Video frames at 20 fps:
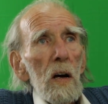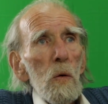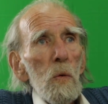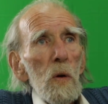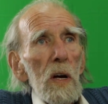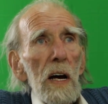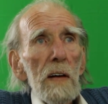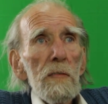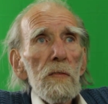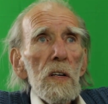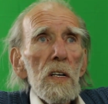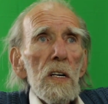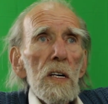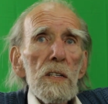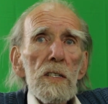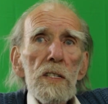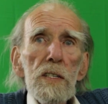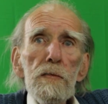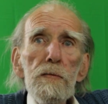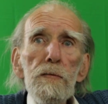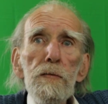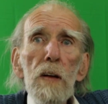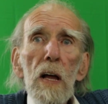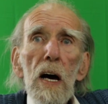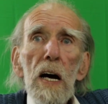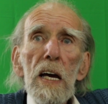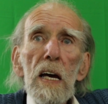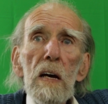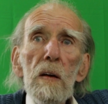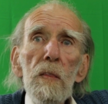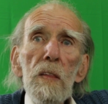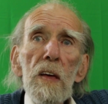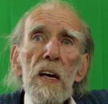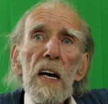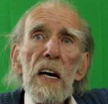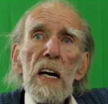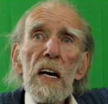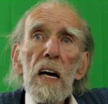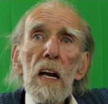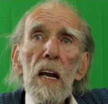"We have learnt to fly in the
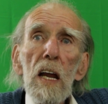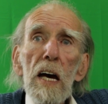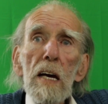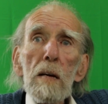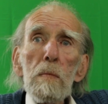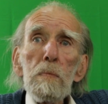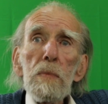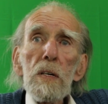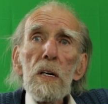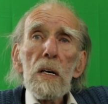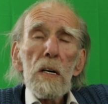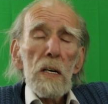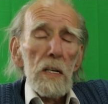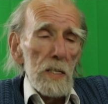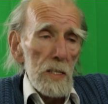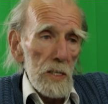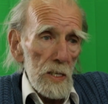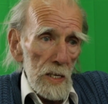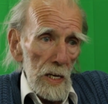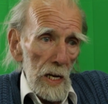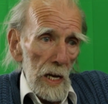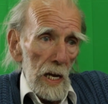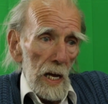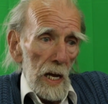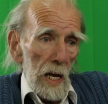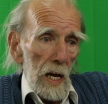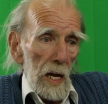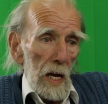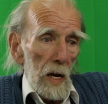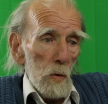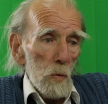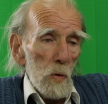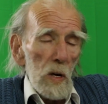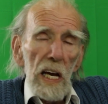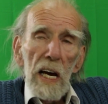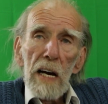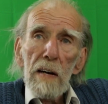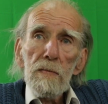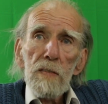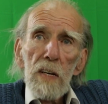air like birds.
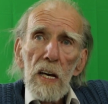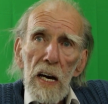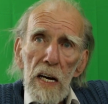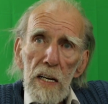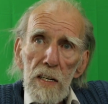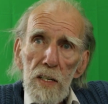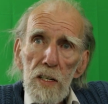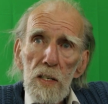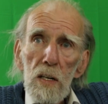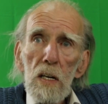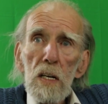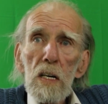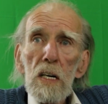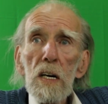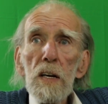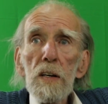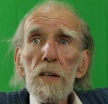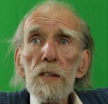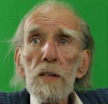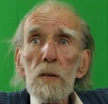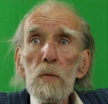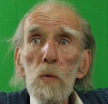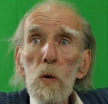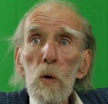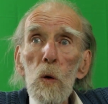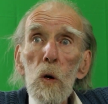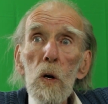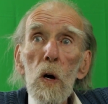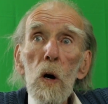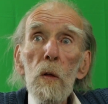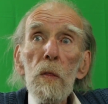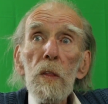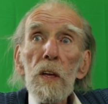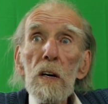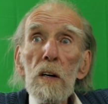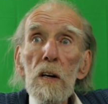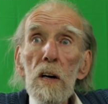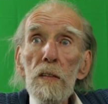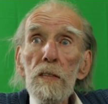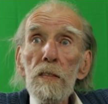We have yet to learn to walk on
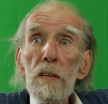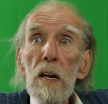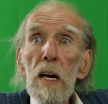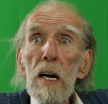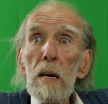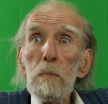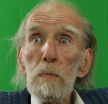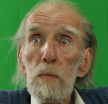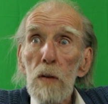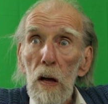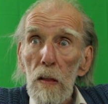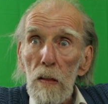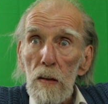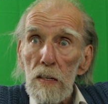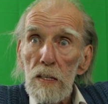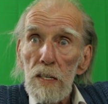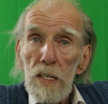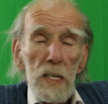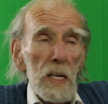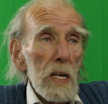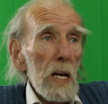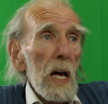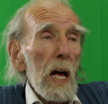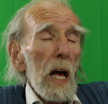the earth like brothers."